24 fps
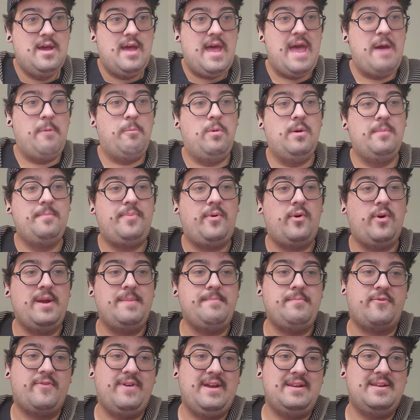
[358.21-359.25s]
at one
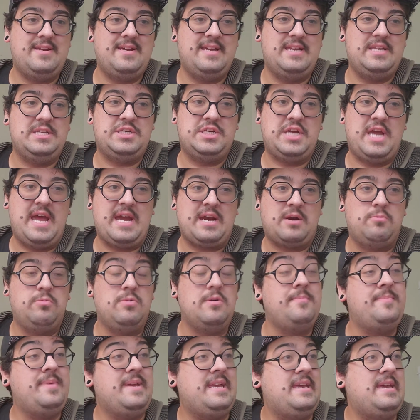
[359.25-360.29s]
point Miranda and Jack
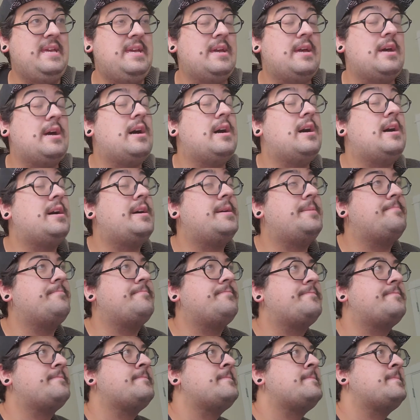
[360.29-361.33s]
will be
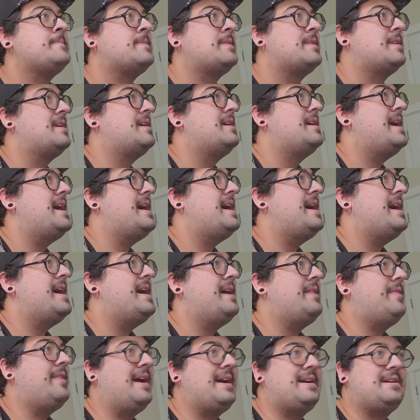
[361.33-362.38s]

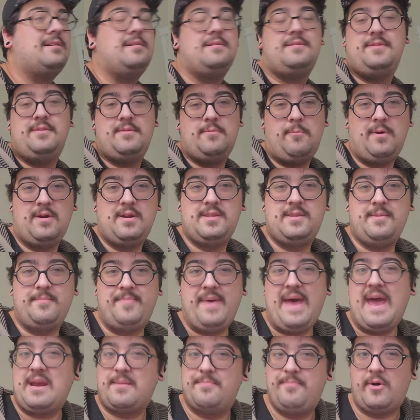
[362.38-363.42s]
at like one of the
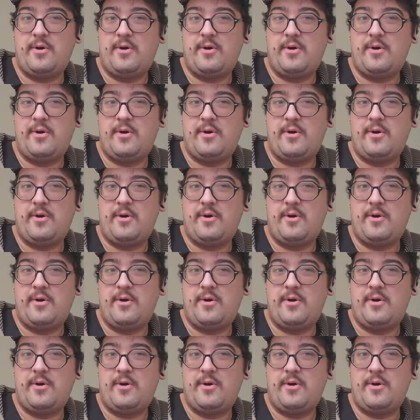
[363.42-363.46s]
back